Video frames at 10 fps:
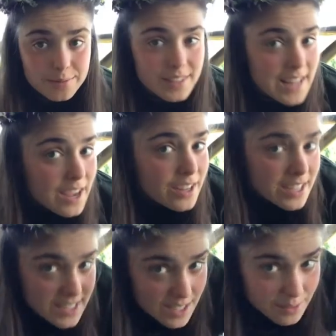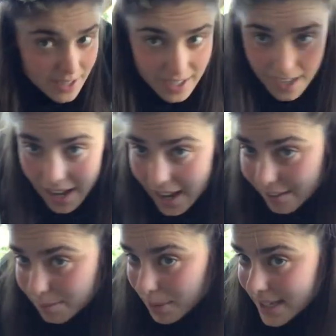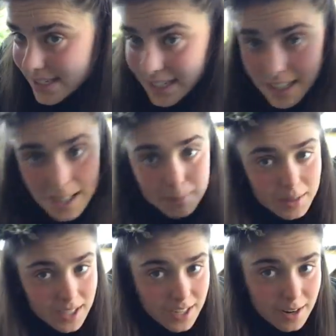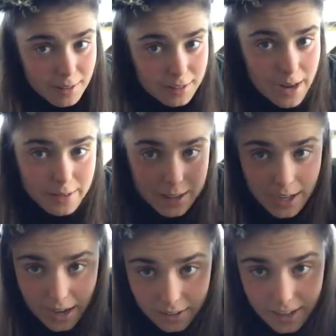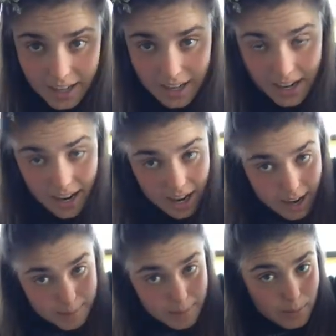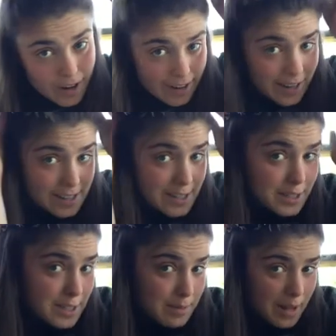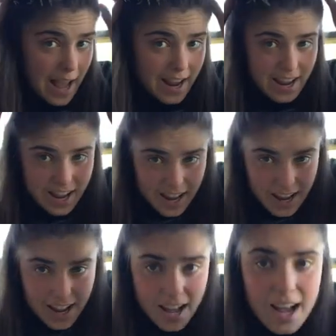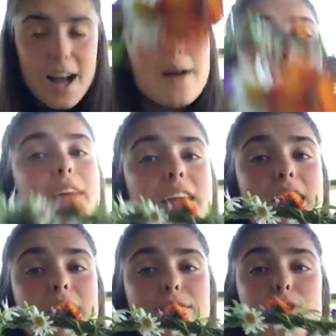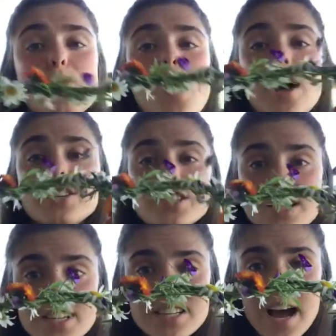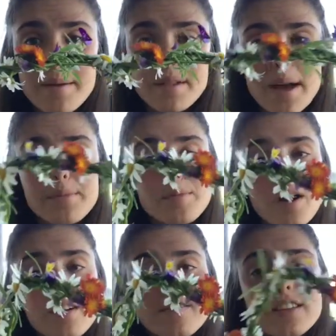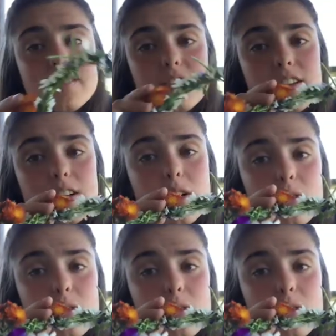now you can see we have basically completed our flower crown. I'm wearing it as a display. If you watched the time-lapse part of this video, you